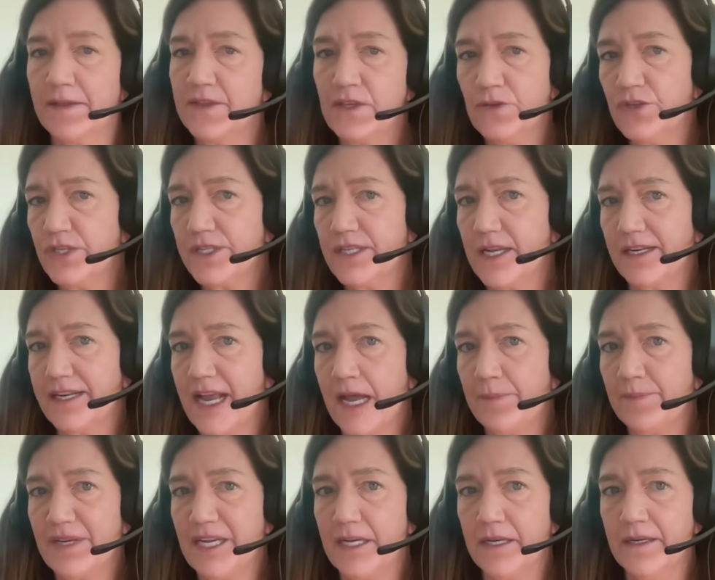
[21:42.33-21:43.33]
just not
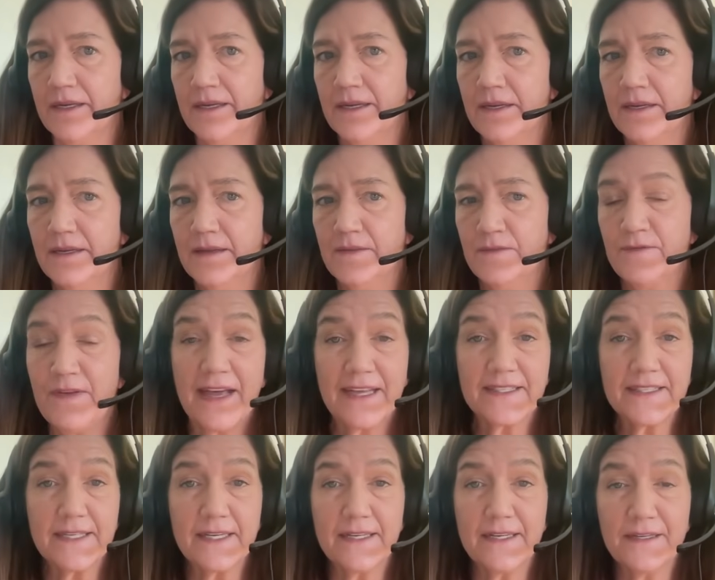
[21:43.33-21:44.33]
happening
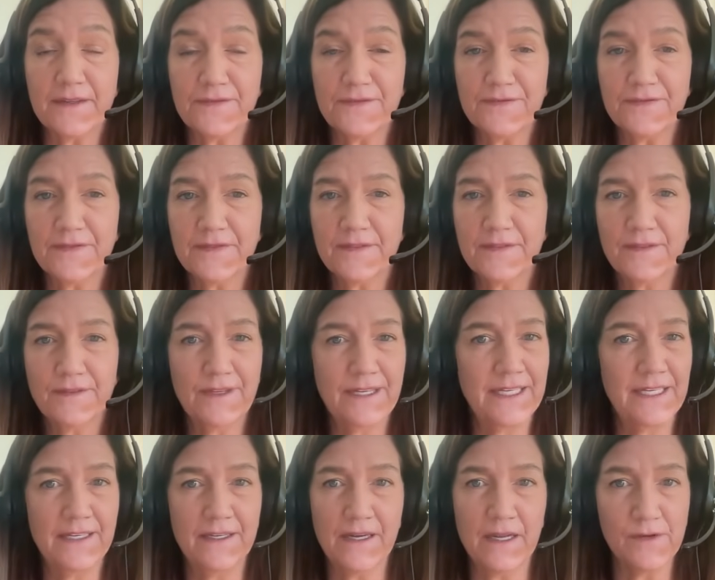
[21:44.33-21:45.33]
fast enough
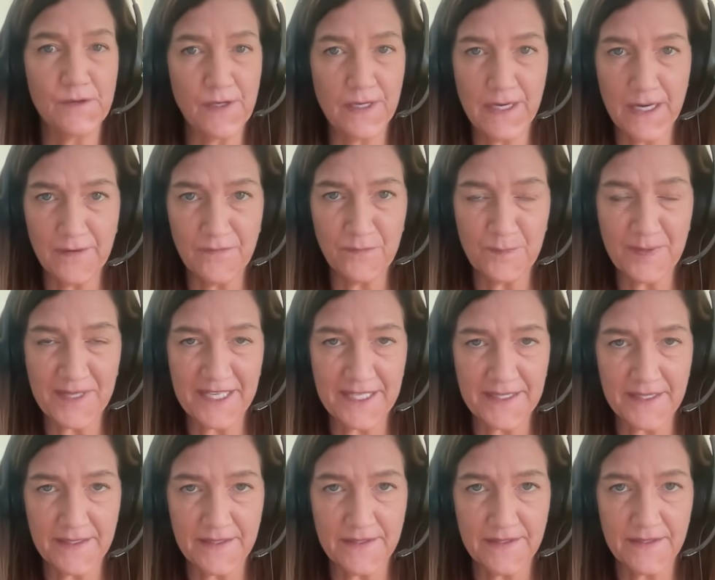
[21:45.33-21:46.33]
and in enough
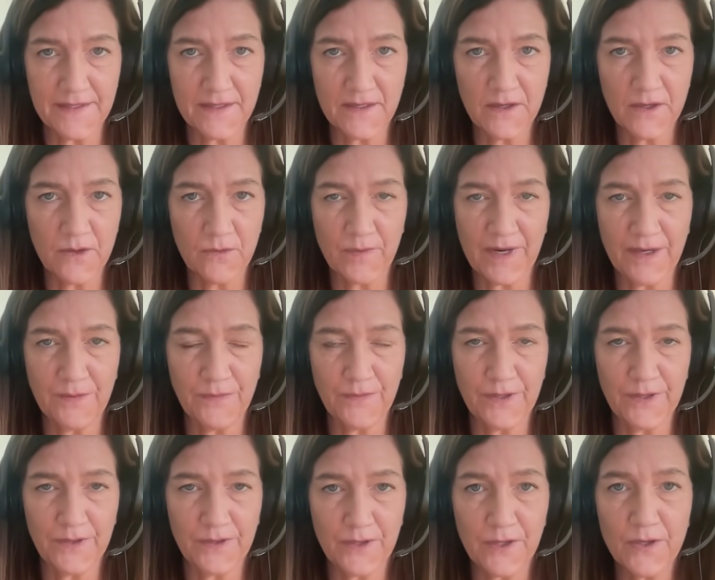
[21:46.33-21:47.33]
places around
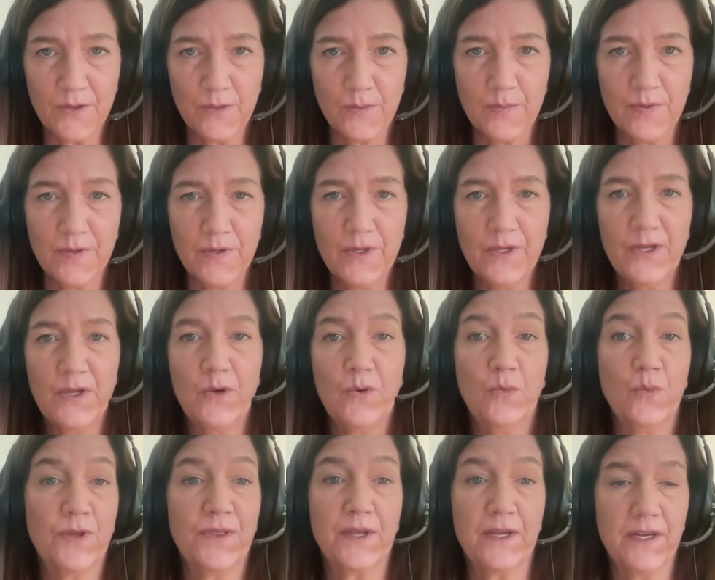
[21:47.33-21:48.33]
the globe
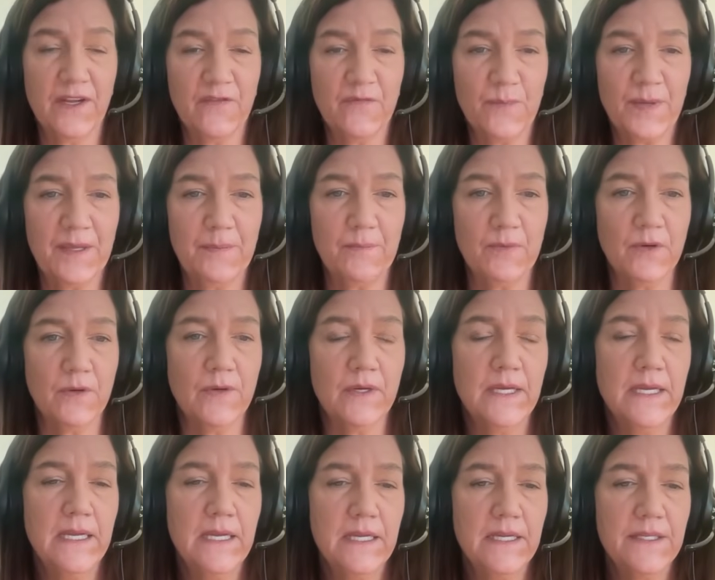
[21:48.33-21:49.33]
with enough people.
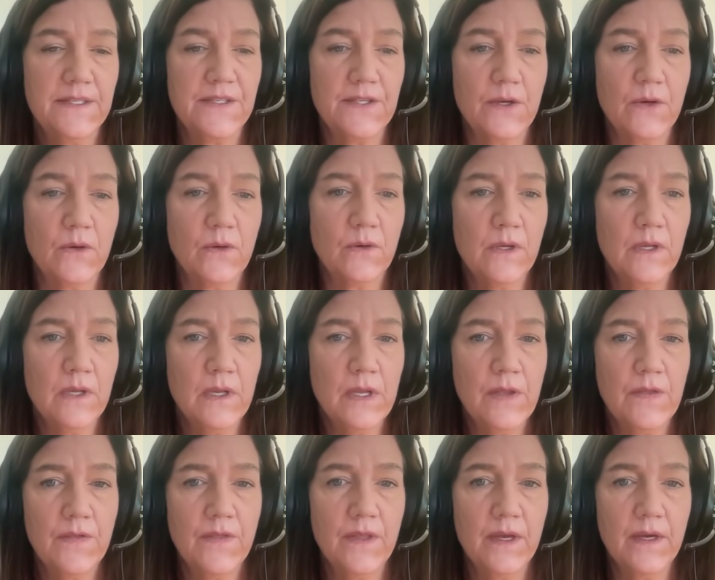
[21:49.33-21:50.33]
So
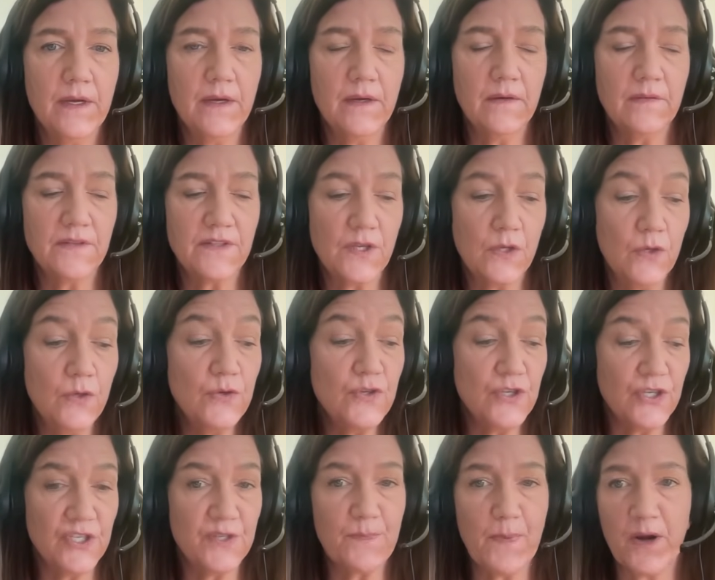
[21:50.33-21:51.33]
the
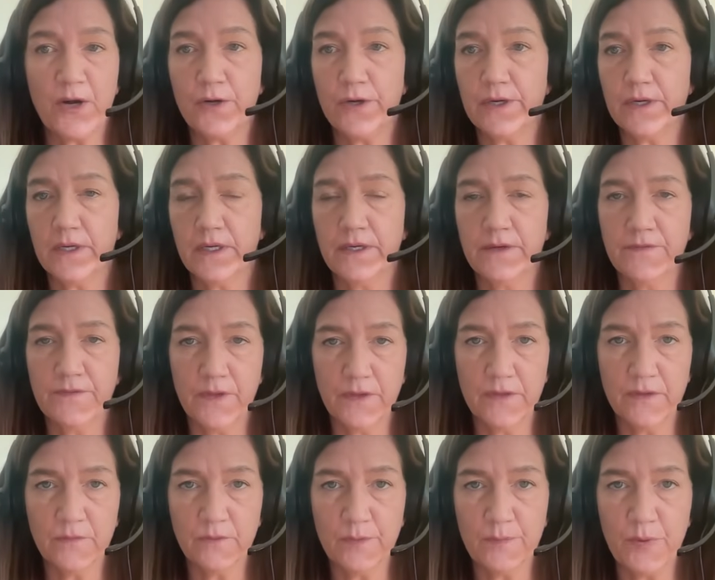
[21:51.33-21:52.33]
solutions part of
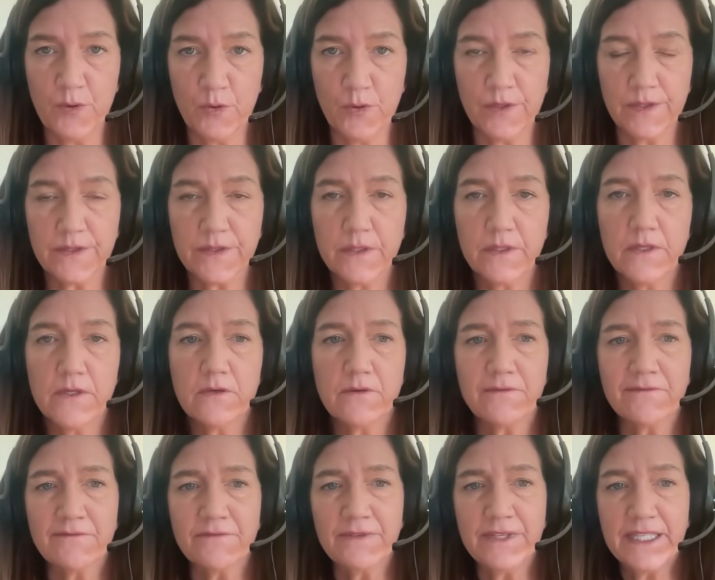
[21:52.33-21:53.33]
the report
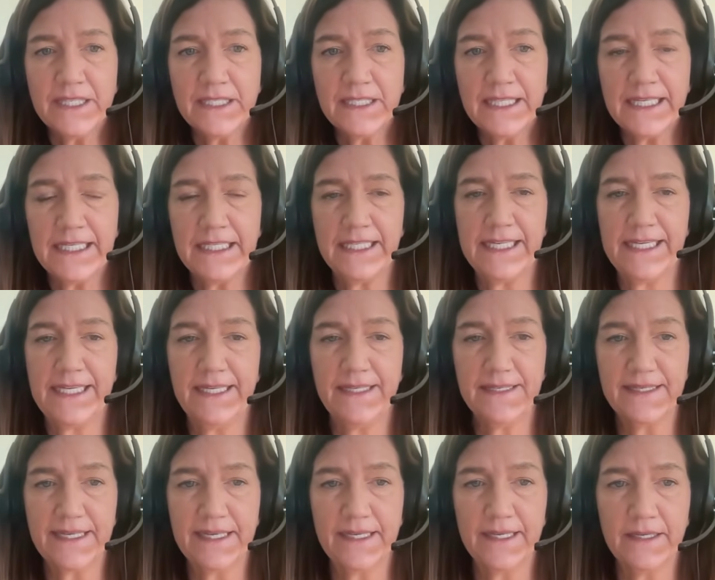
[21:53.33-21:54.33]
really
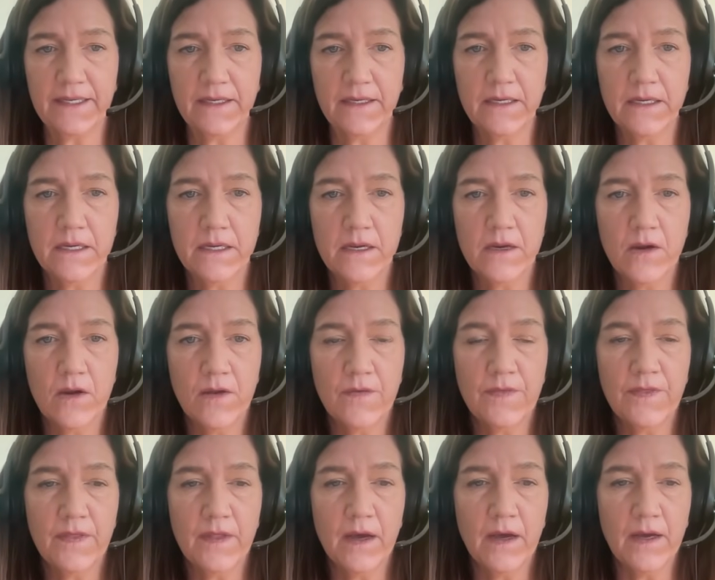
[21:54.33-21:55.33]
leans in
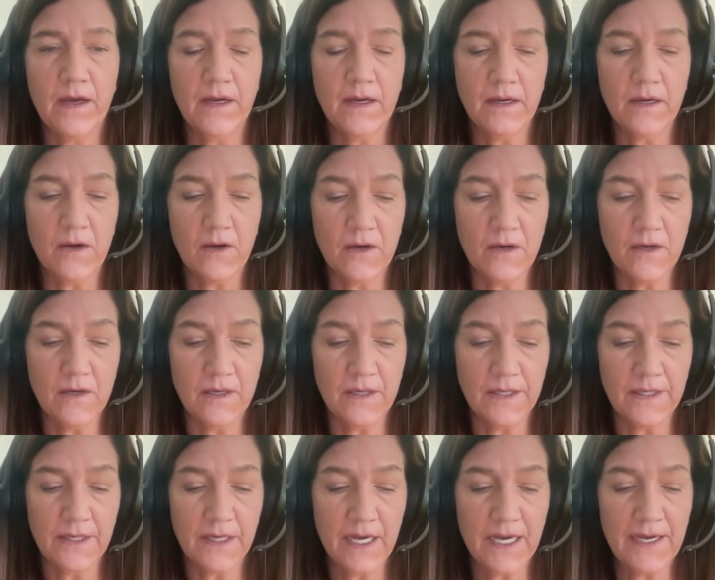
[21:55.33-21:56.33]

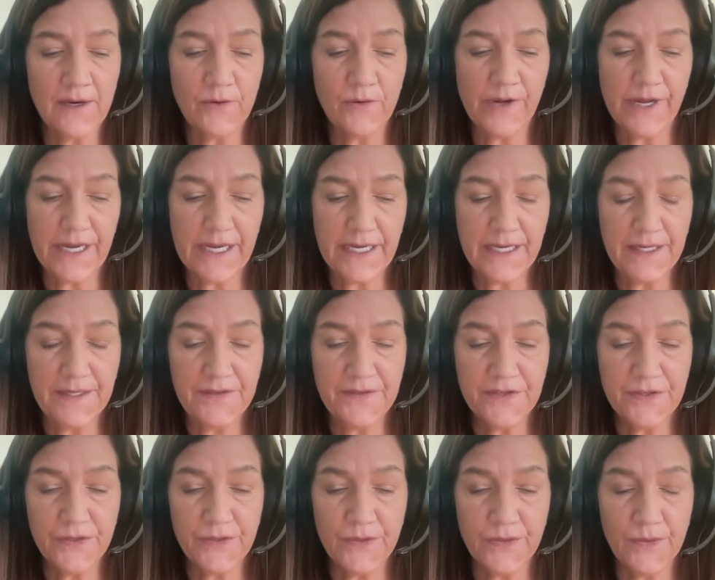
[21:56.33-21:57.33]
on our need
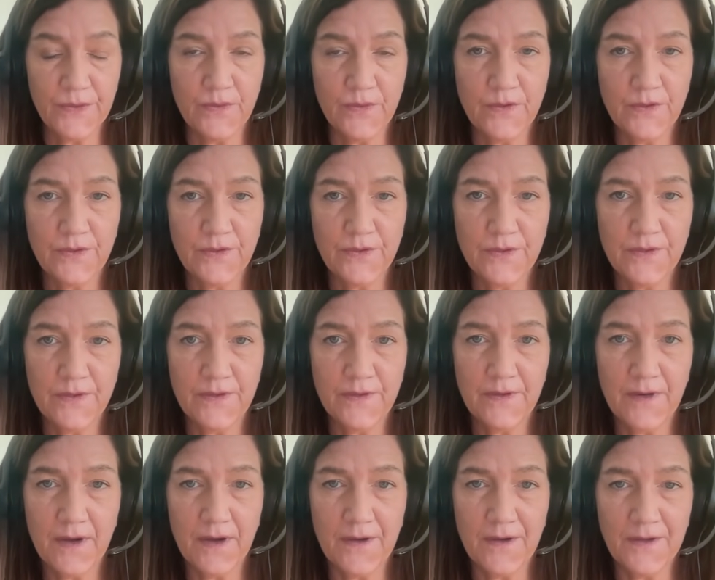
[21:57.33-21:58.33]
to
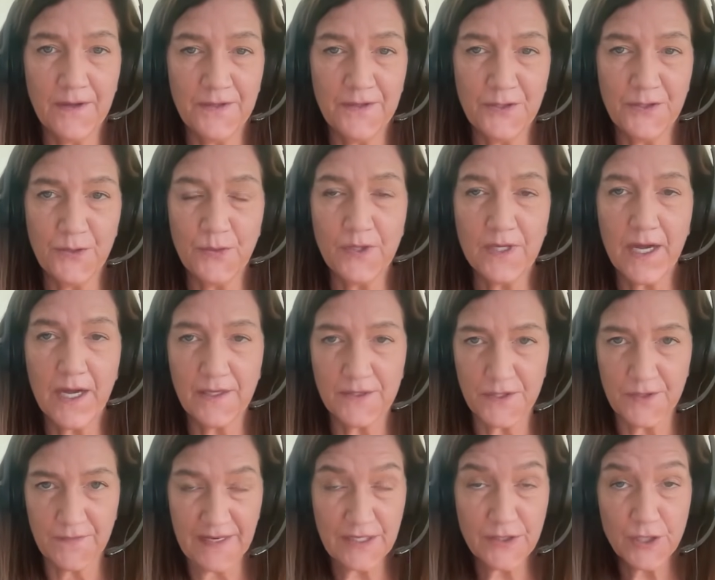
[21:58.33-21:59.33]
do
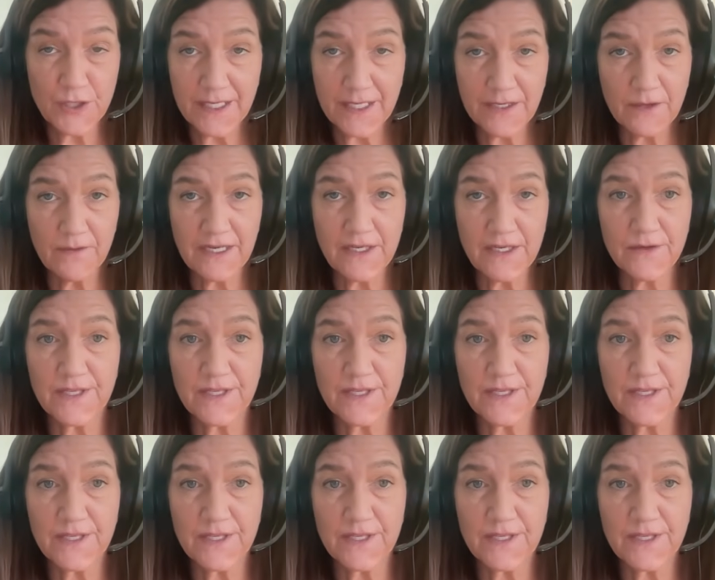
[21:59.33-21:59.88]
conservation at greater